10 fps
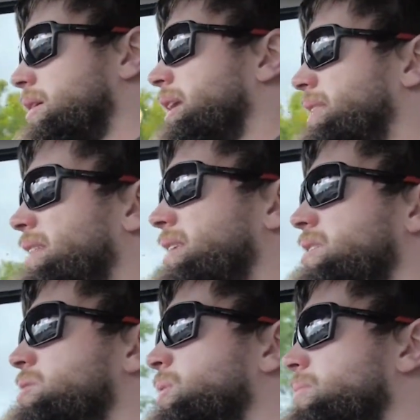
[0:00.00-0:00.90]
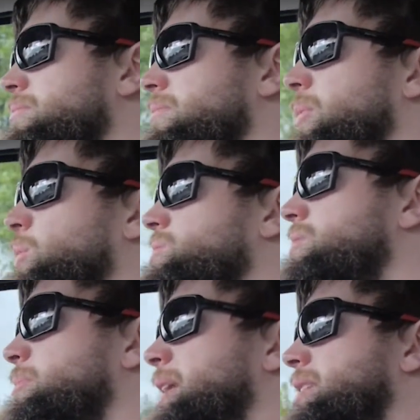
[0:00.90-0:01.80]
I think they're doing most
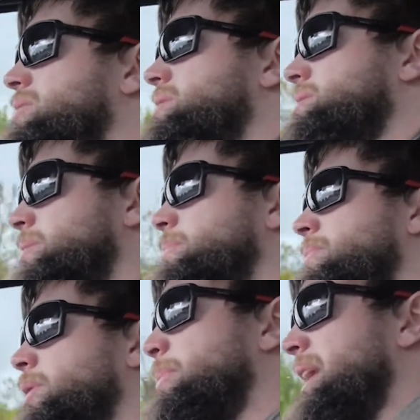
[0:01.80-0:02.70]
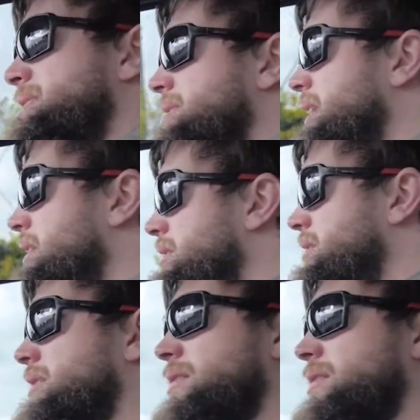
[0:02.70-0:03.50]
of the package because they're based in Canada.